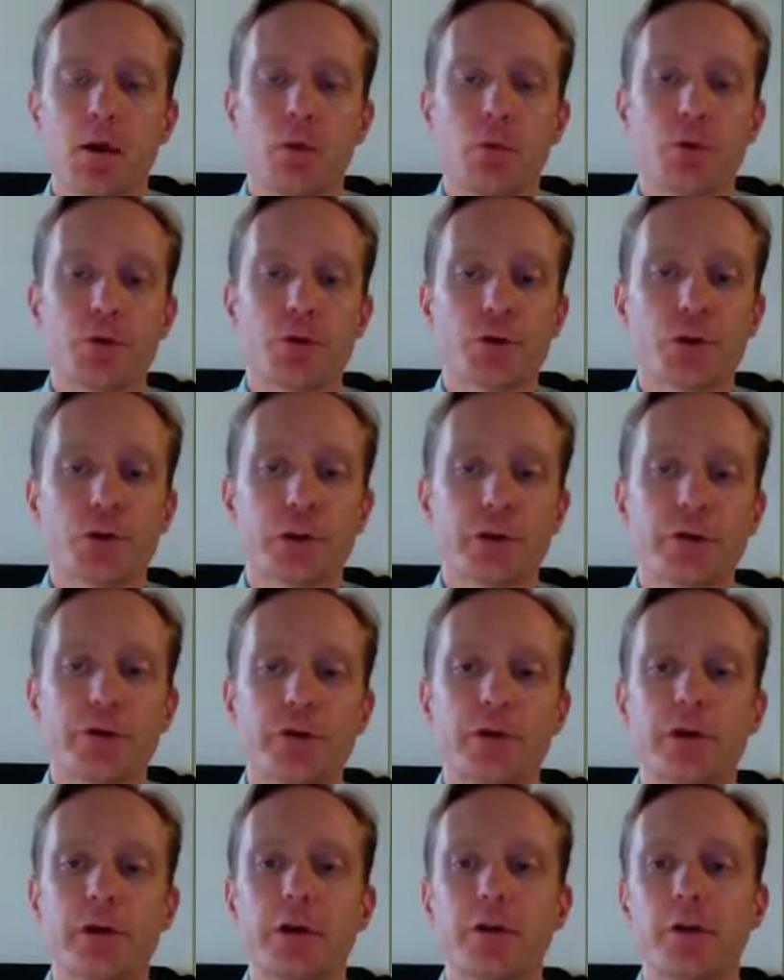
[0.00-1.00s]
which are
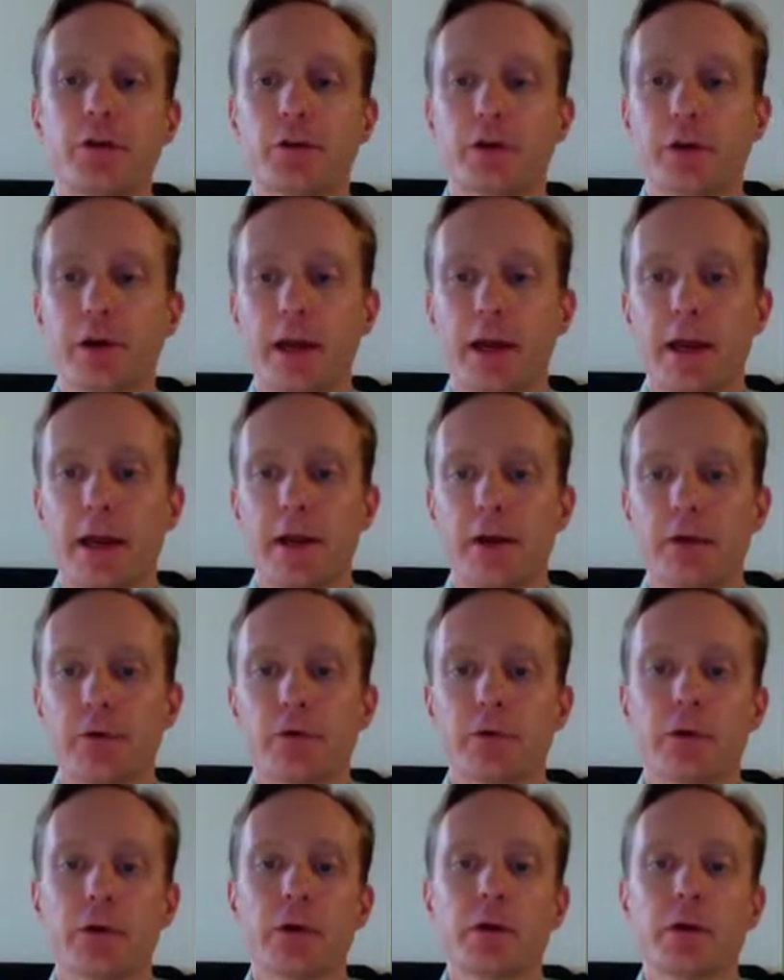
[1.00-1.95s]
listed in your handout,